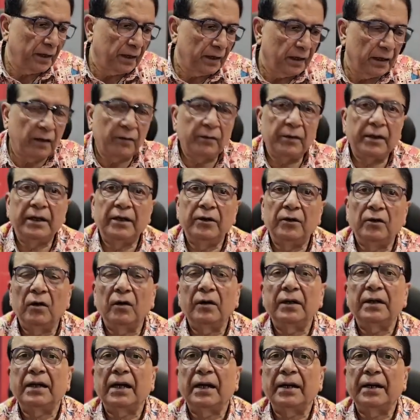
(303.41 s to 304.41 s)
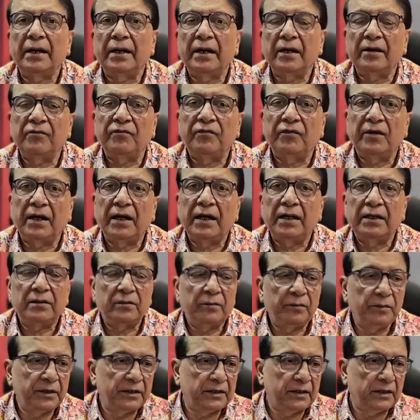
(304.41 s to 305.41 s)
Now in non-kinetic fires,
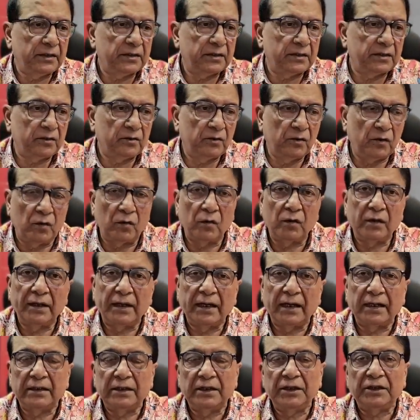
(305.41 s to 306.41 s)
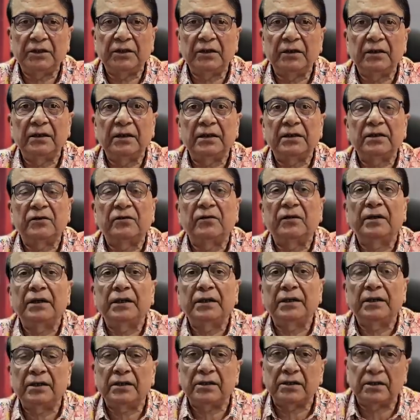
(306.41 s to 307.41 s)
which is the organization, the
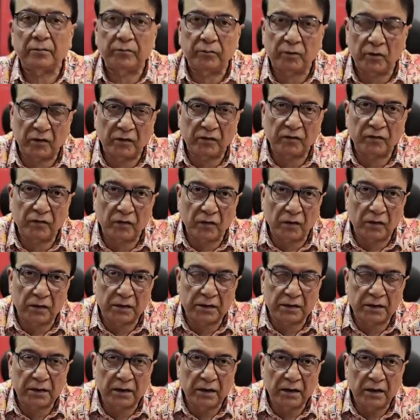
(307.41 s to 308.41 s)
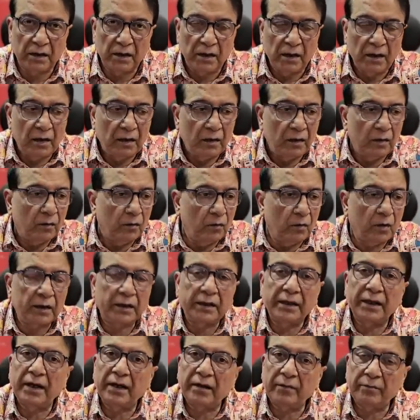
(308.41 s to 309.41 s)
strategic support force, what
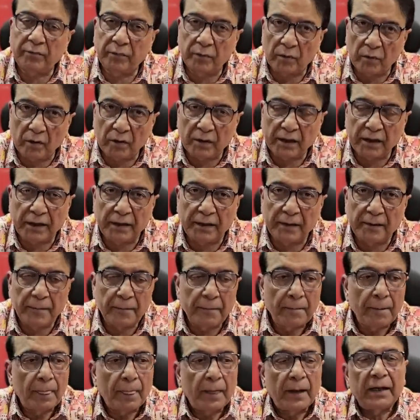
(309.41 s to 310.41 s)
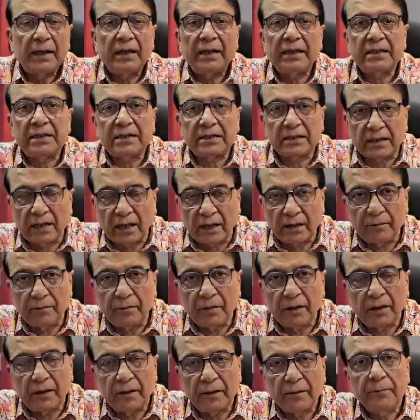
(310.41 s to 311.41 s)
they have brought in is
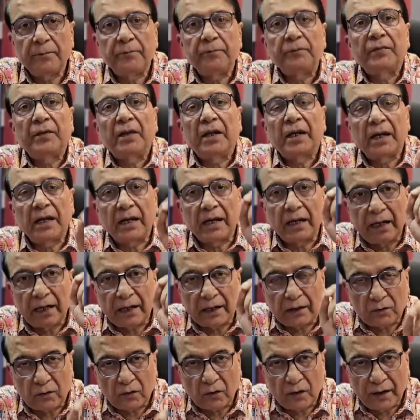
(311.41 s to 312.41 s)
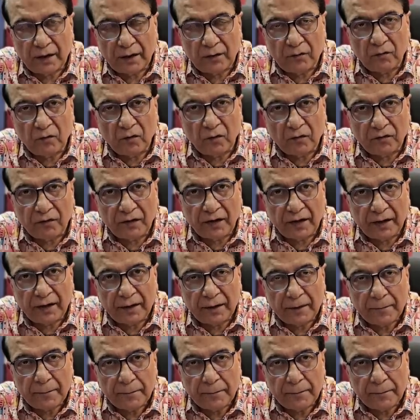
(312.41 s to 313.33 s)
cyber, electronic warfare,